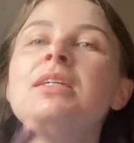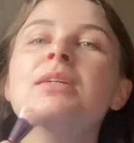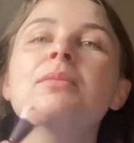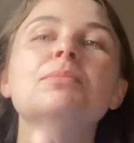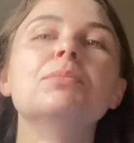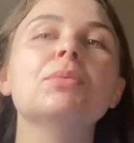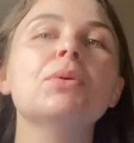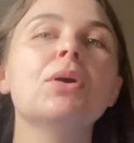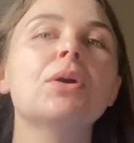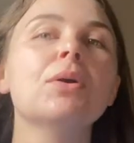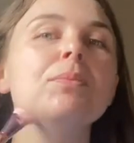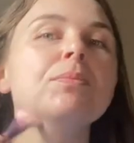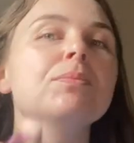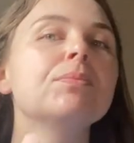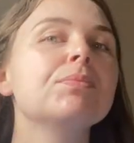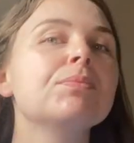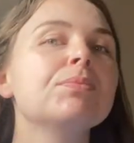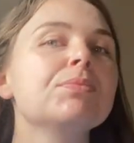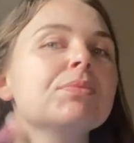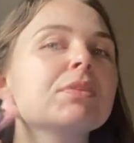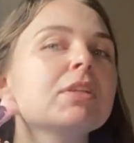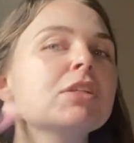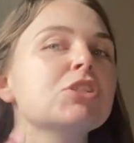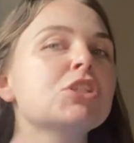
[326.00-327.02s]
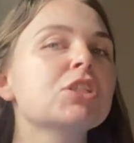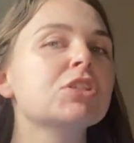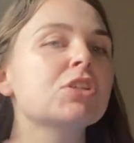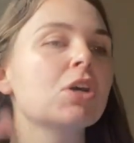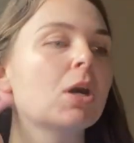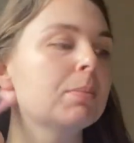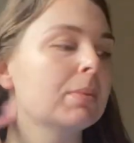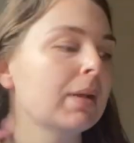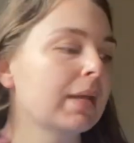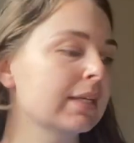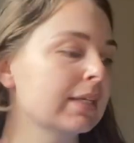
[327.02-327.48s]
but she's got
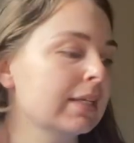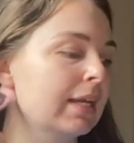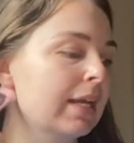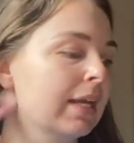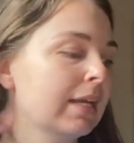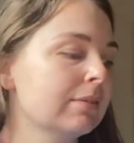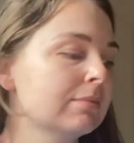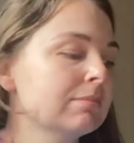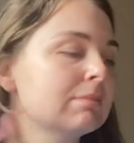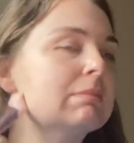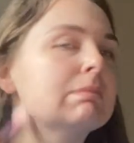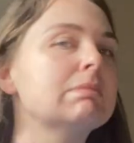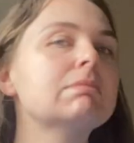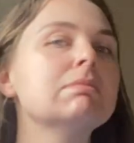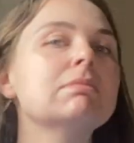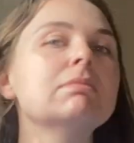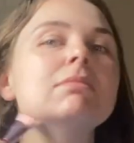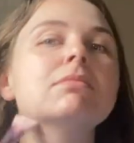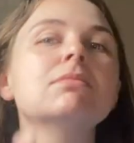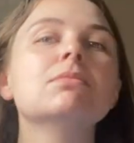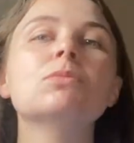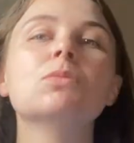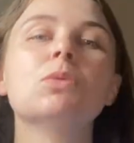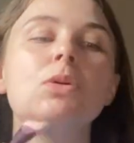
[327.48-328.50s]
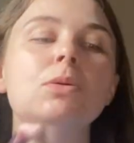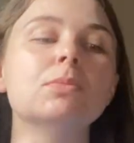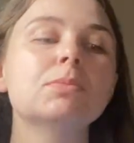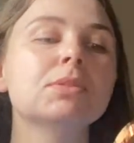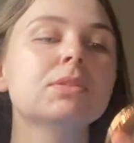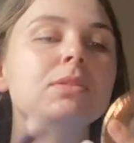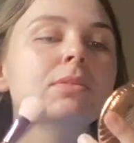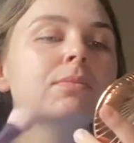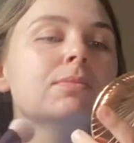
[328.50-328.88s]
a blanket. Whoops.